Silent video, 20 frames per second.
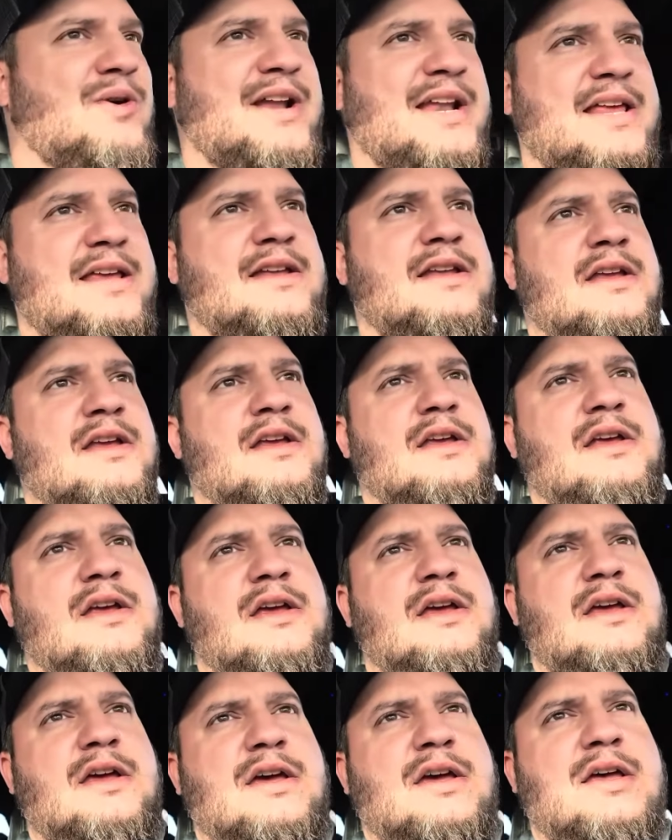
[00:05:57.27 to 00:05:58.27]
in it,
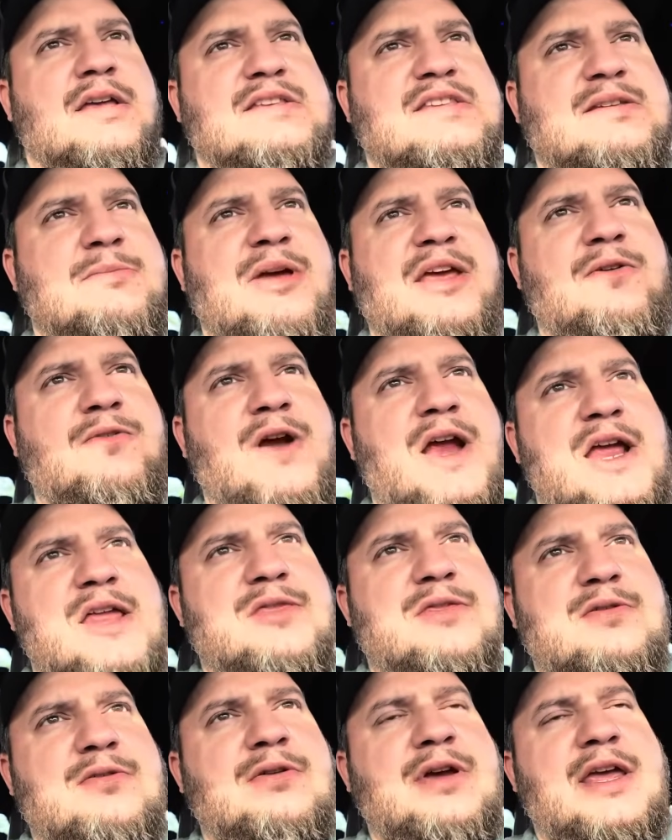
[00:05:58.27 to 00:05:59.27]
somebody ran
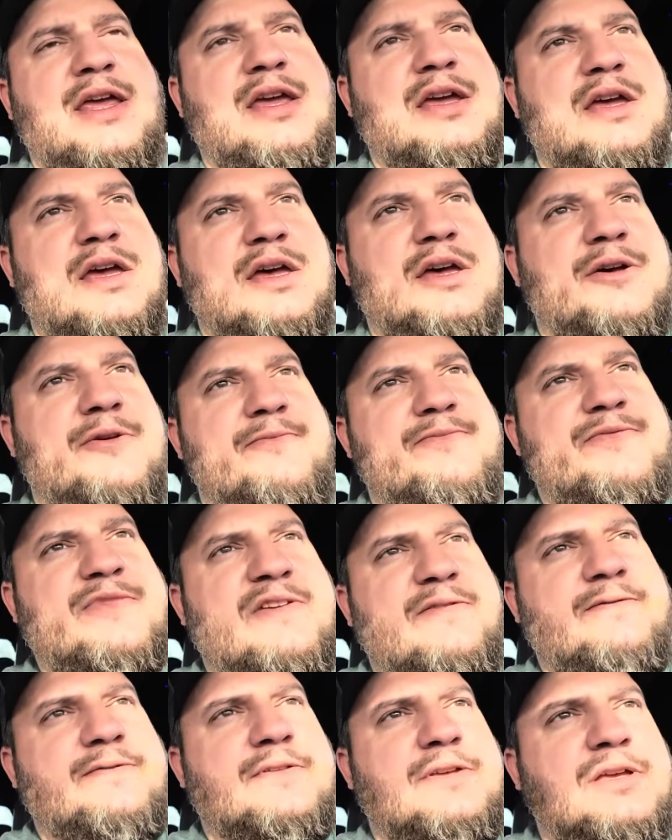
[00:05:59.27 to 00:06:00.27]
through
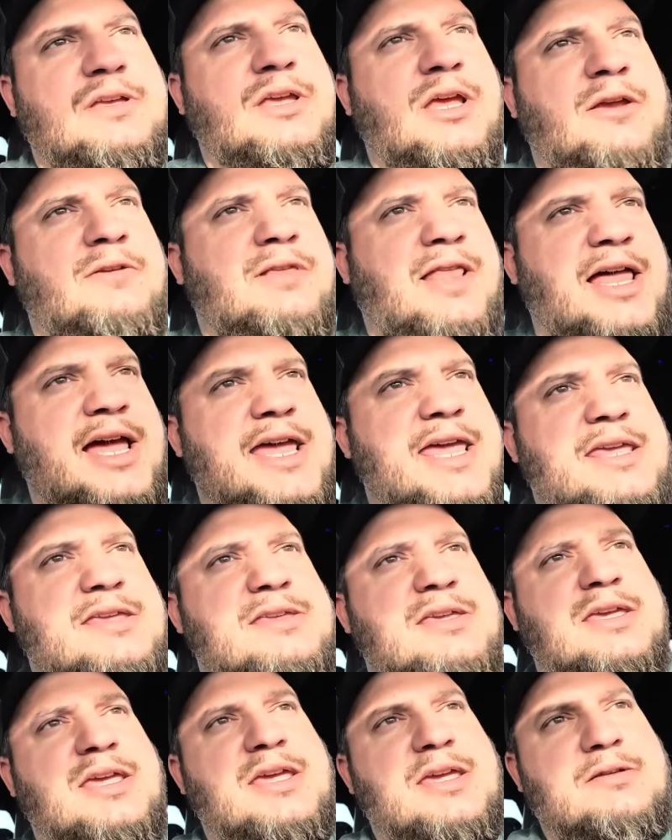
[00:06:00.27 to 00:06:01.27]
a light
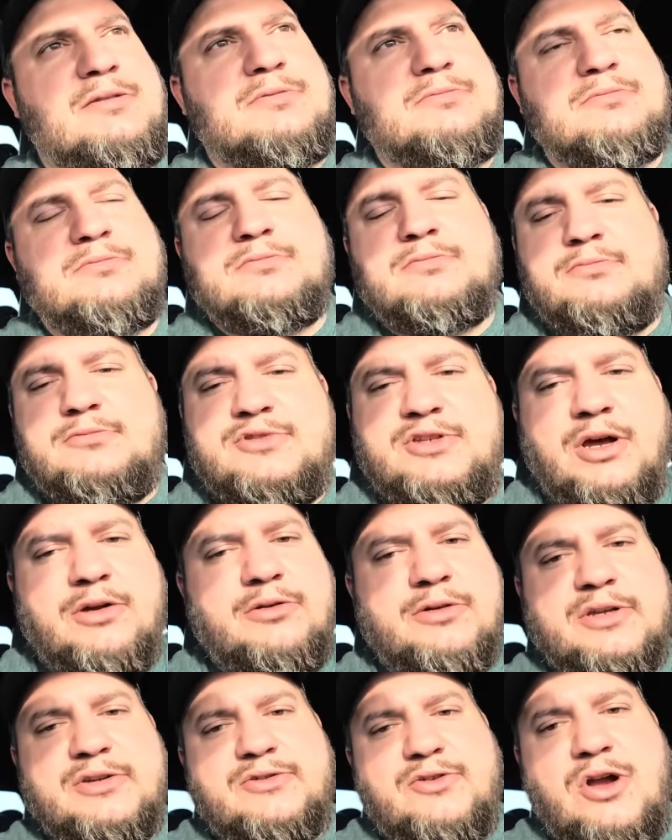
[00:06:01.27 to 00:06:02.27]
and
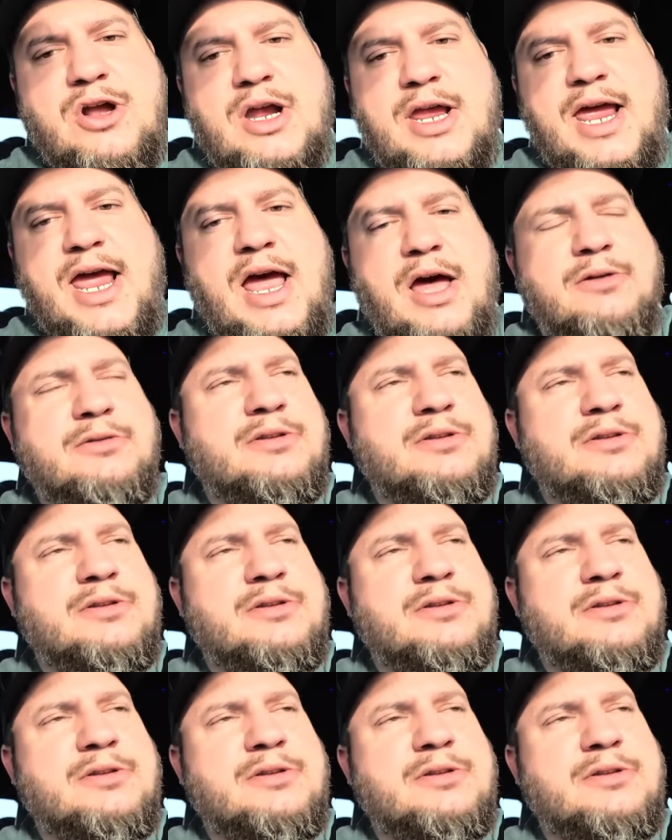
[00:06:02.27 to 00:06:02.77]
totaled this truck out.